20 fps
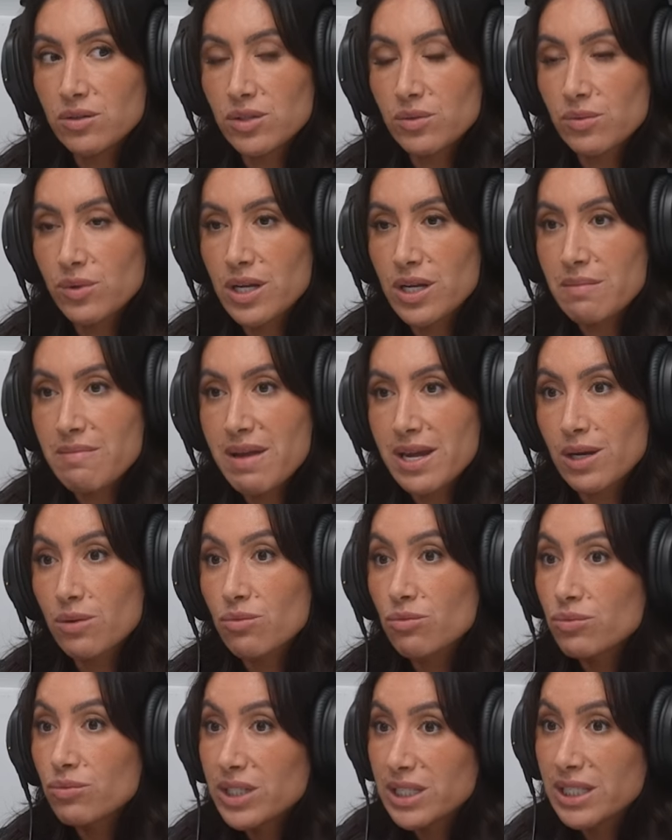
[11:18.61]
So we're going to make it
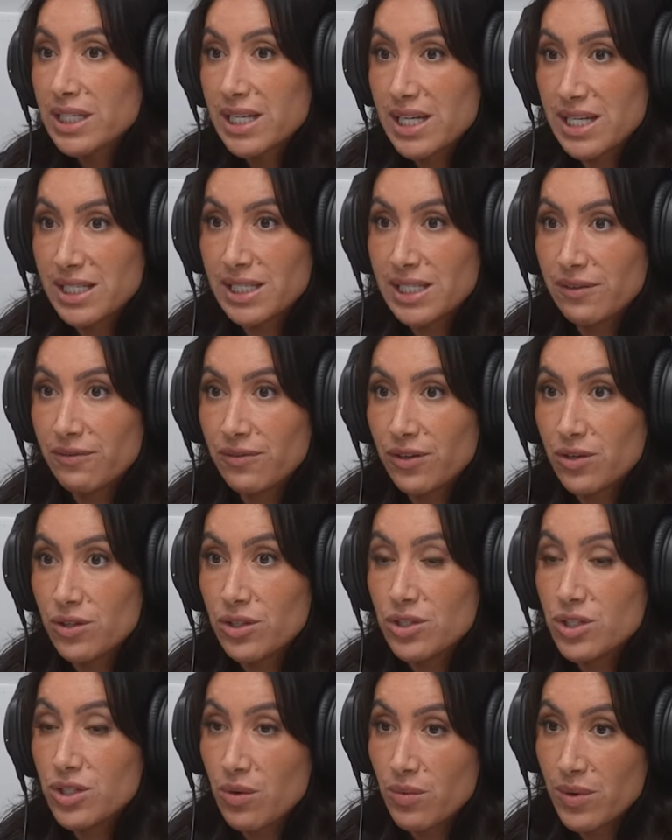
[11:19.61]
really easy for you
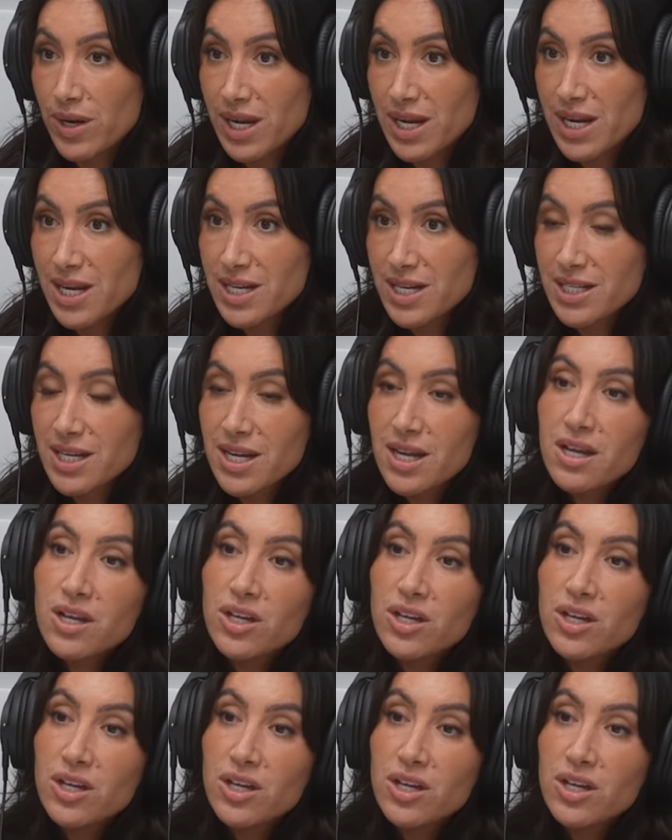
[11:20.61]
to donate